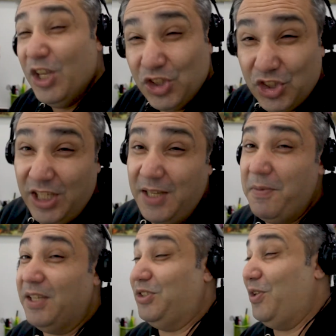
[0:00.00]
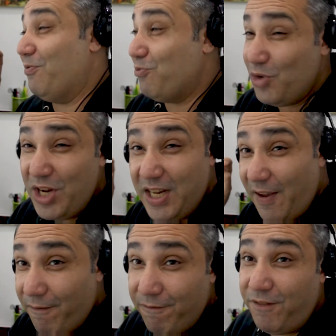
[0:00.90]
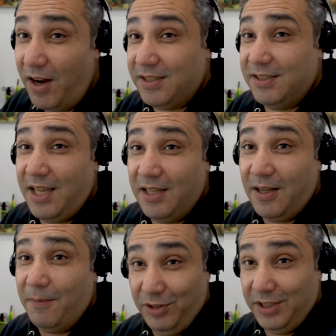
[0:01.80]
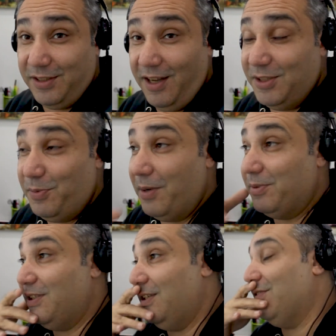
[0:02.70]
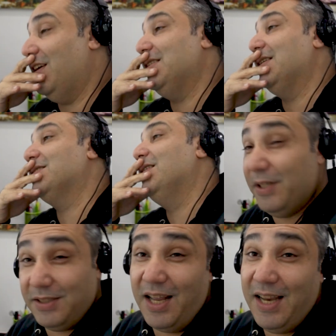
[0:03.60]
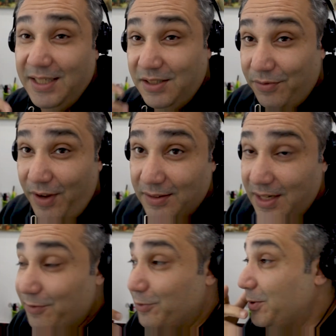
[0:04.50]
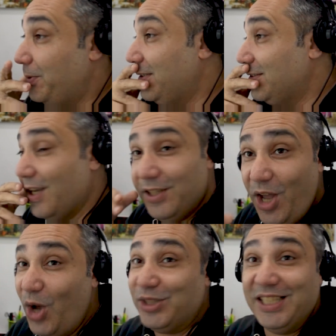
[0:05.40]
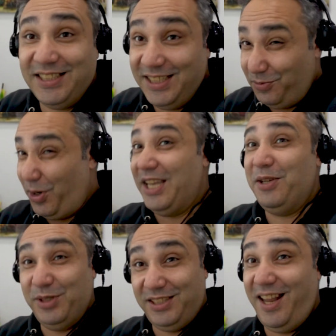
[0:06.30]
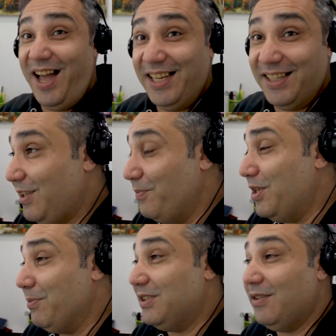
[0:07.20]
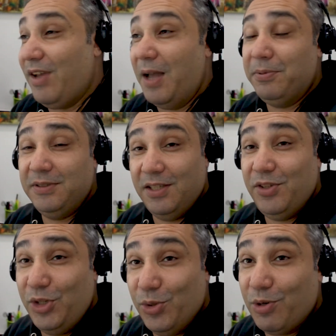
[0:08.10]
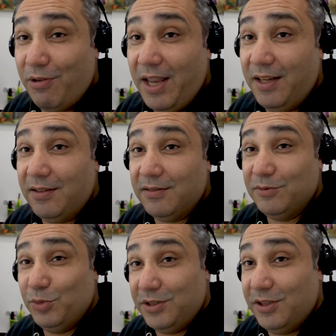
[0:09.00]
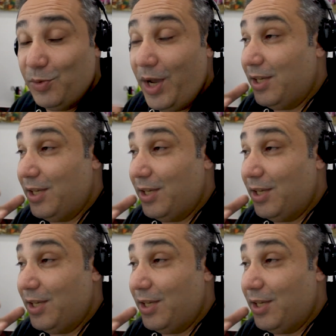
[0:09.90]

she must have really fucked his head up for this guy to be able to live like this. But as I later found out from speaking to her, no, this is what he was like. Something must have happened in the Ukraine, which is where